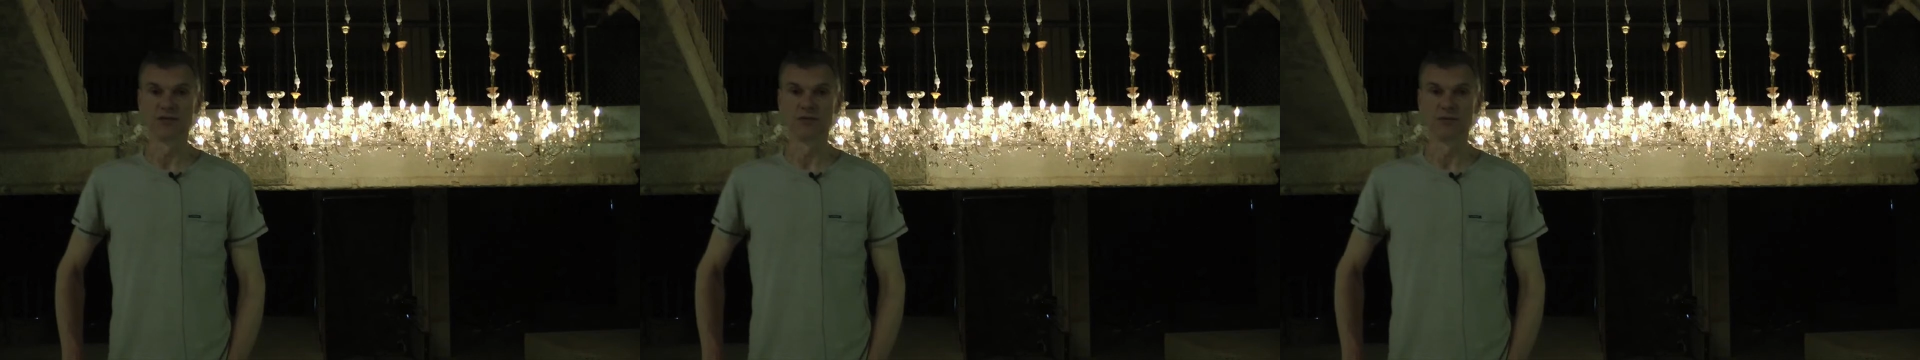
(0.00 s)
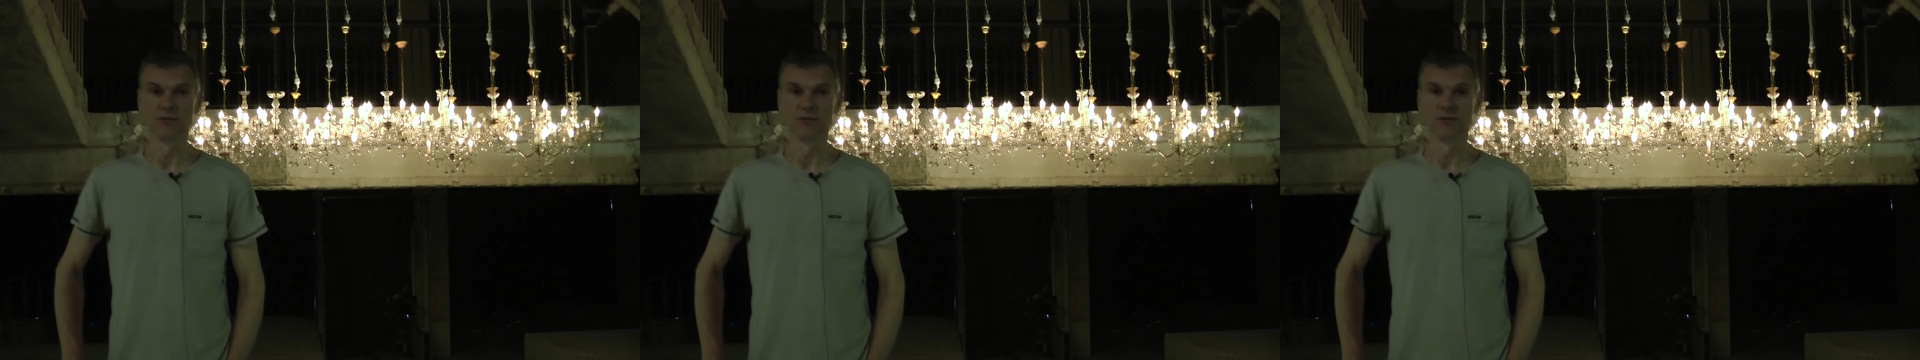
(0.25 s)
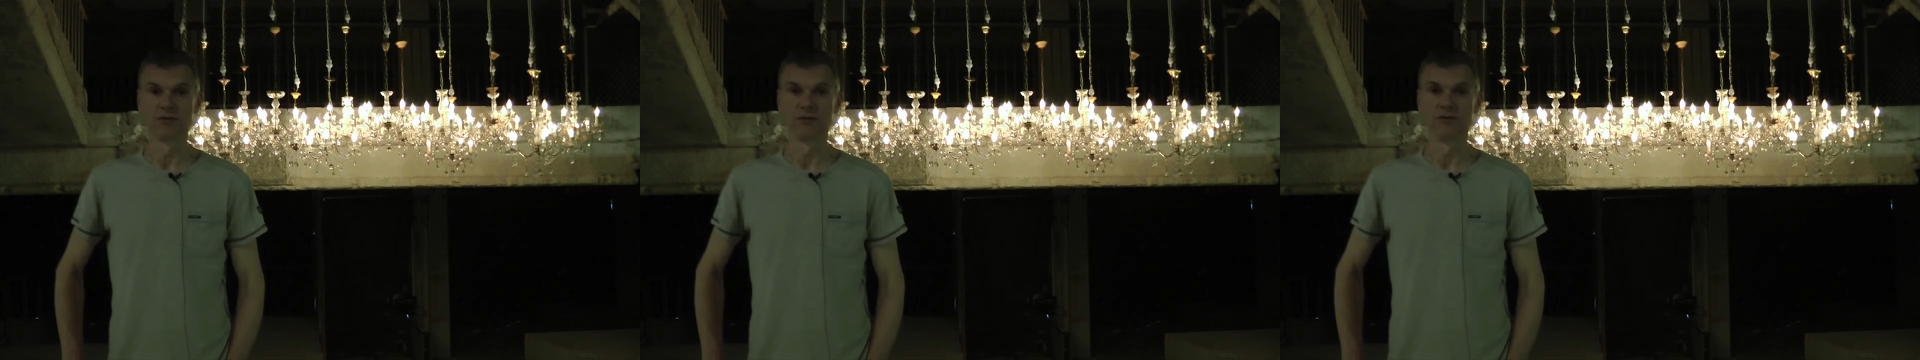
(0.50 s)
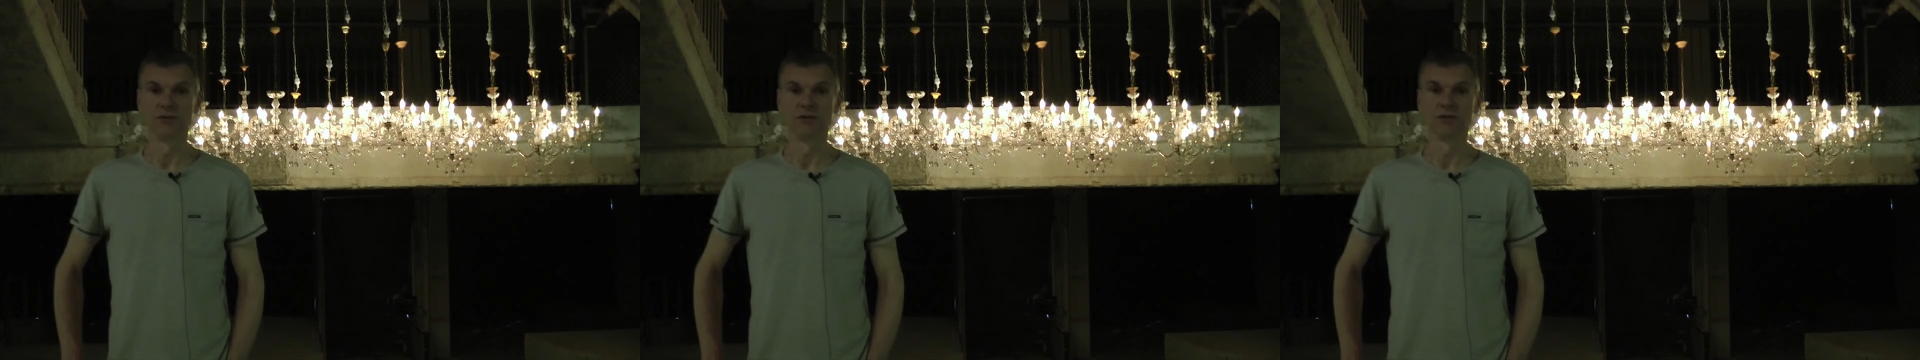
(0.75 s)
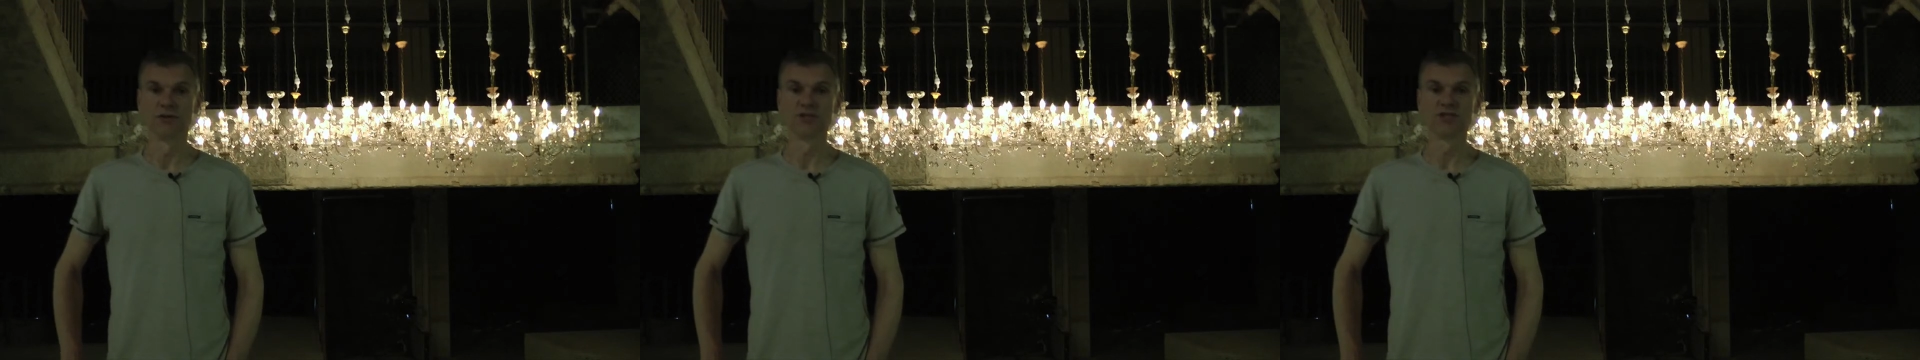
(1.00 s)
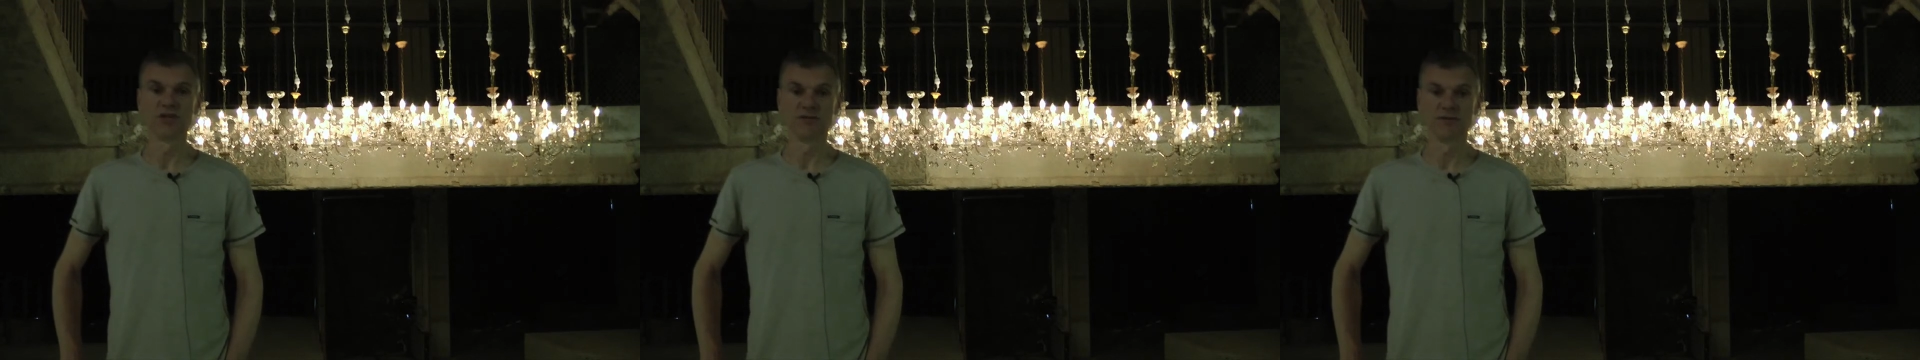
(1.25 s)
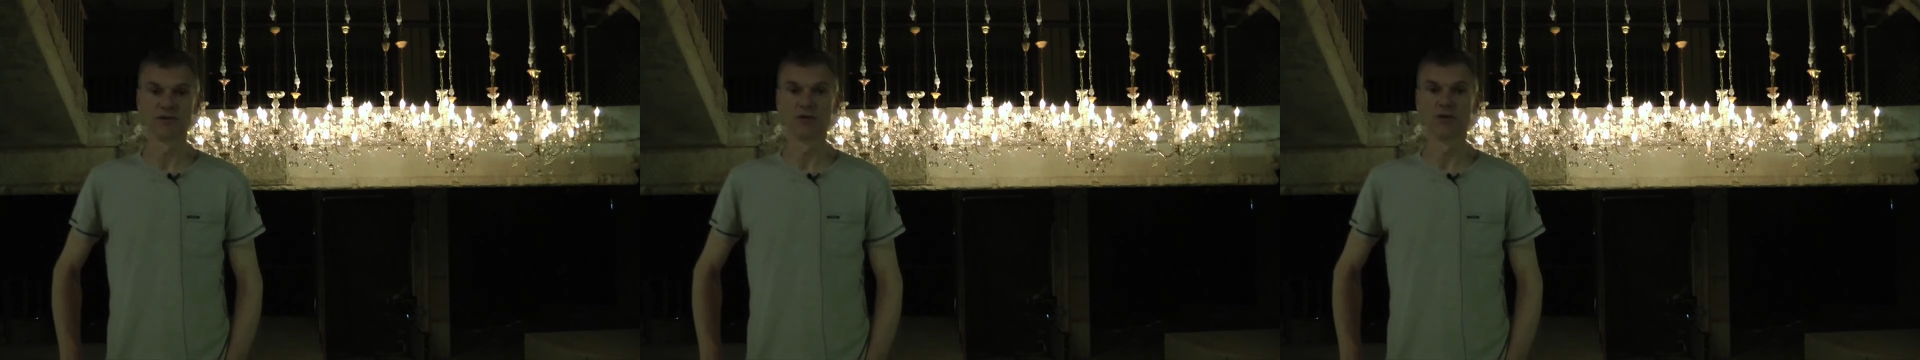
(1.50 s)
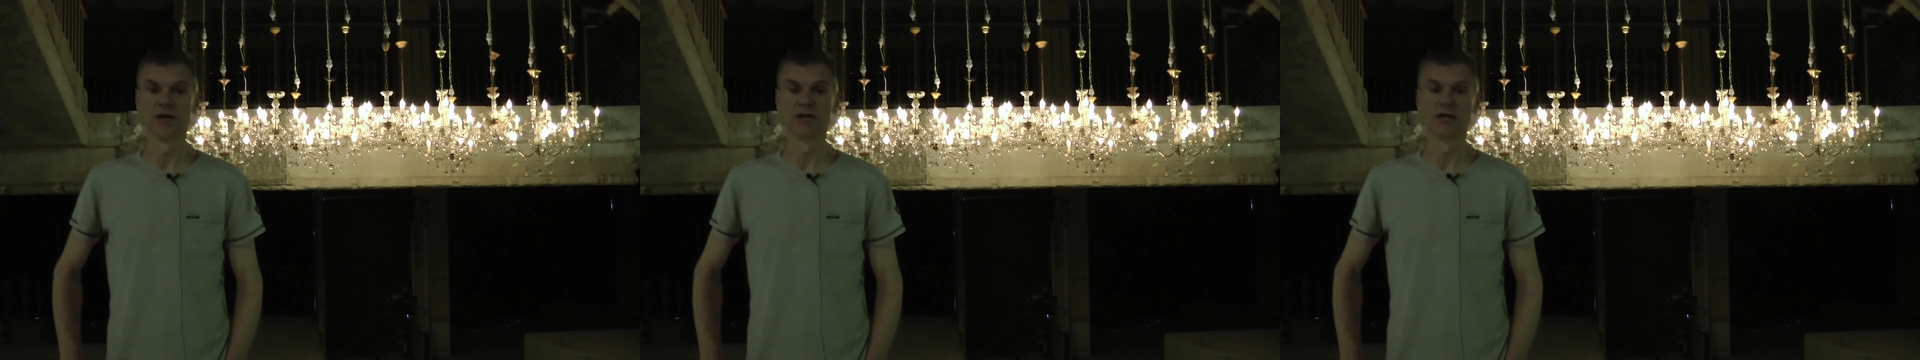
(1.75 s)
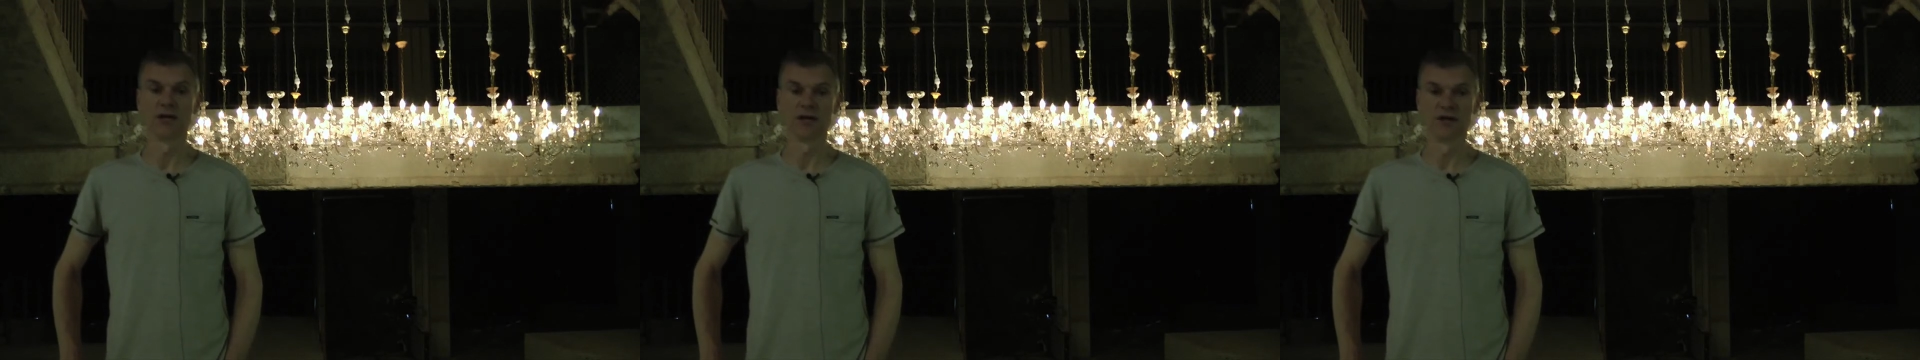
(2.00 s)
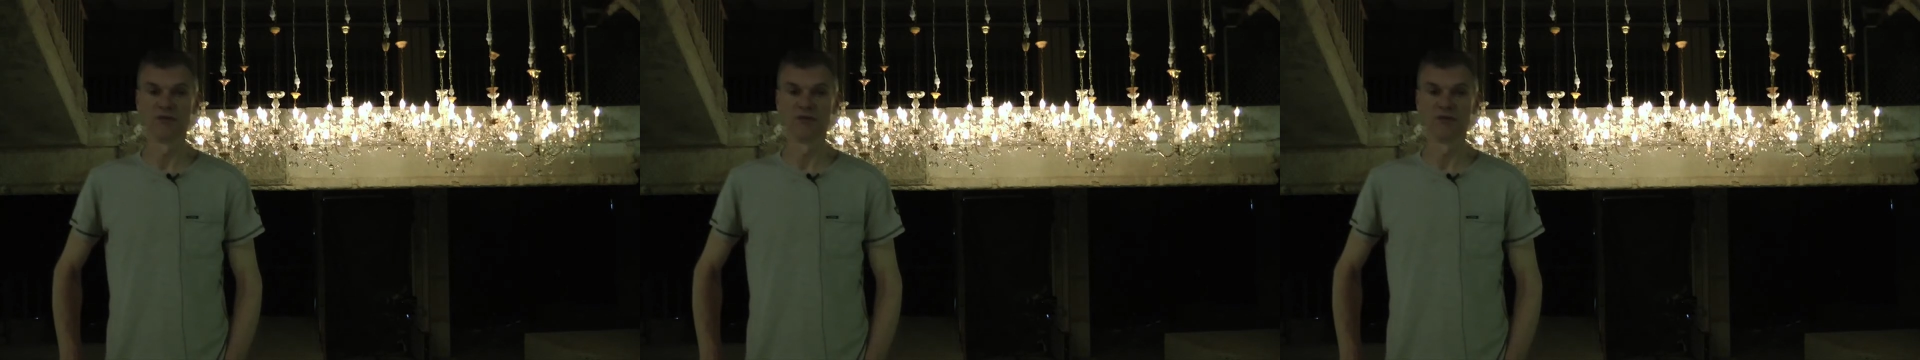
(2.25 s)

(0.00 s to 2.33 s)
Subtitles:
to shift quite a lot